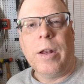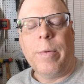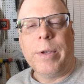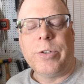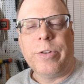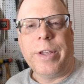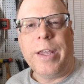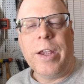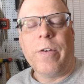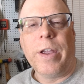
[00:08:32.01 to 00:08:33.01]
make sure the
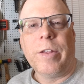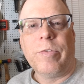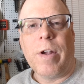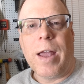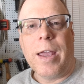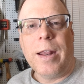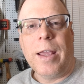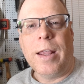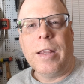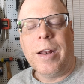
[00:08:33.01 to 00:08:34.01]
gearing is right,
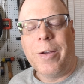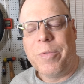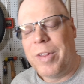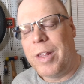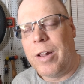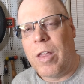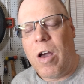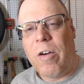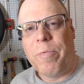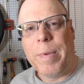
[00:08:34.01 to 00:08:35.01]
and a little
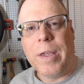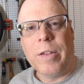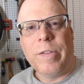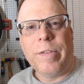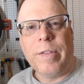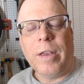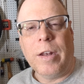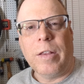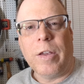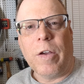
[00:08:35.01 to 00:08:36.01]
off because
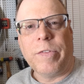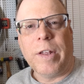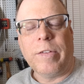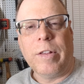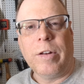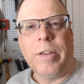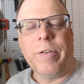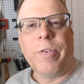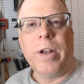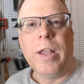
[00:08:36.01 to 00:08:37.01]
the offset's a little
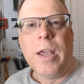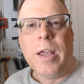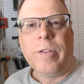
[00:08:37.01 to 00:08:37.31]
different.